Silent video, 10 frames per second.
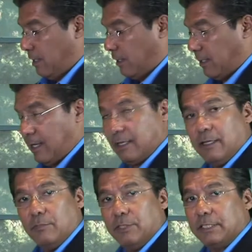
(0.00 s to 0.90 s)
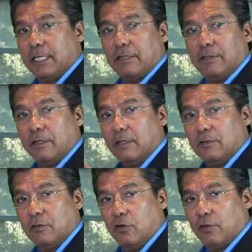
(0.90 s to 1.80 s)
A lot of companies out
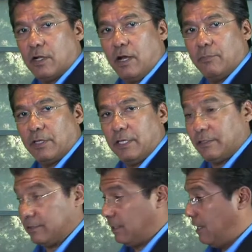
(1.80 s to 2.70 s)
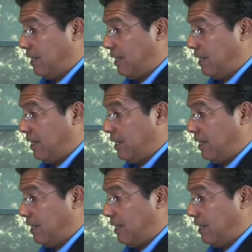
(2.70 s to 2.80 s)
there overcomplicate this.